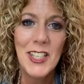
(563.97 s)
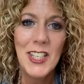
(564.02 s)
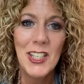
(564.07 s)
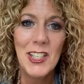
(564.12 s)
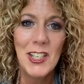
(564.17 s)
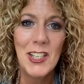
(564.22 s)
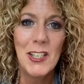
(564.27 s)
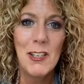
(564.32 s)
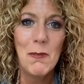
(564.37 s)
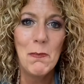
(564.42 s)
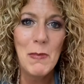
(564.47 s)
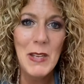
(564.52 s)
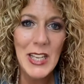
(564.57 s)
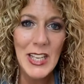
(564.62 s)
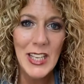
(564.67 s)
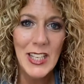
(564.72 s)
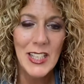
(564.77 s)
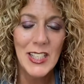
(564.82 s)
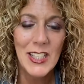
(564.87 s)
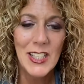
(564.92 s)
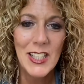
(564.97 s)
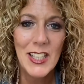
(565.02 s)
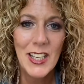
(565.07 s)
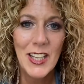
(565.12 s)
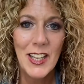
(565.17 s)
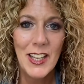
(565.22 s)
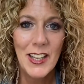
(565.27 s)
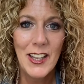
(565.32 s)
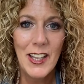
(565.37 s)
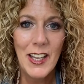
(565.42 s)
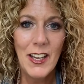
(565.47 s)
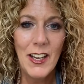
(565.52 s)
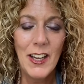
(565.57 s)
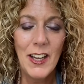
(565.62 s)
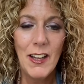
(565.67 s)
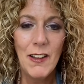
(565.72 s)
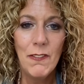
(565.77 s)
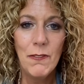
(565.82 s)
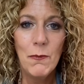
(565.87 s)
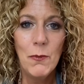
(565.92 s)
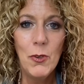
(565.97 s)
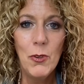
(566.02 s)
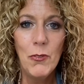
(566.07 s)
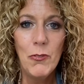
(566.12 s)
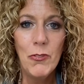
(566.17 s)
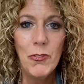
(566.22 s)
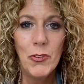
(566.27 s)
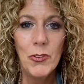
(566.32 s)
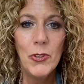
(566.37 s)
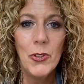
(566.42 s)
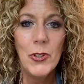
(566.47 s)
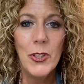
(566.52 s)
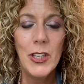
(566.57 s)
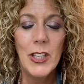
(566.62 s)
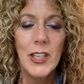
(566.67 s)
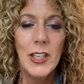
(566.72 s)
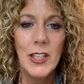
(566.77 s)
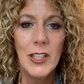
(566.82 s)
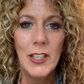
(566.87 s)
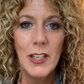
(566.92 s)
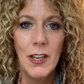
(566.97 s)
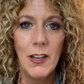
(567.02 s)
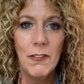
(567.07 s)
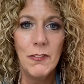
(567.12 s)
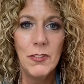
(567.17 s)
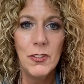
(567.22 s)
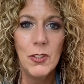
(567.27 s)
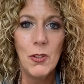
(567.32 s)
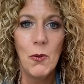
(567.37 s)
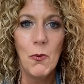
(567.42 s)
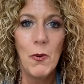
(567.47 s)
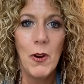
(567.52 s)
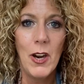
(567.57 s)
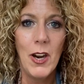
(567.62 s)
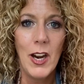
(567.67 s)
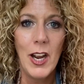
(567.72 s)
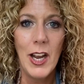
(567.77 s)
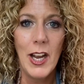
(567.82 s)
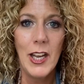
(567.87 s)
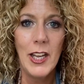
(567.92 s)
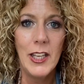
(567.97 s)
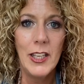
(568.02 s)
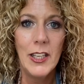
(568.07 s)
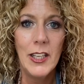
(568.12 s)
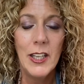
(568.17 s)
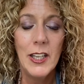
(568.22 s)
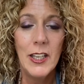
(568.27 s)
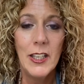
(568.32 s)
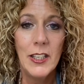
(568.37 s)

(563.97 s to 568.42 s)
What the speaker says: It just means that I have moved through it enough so where I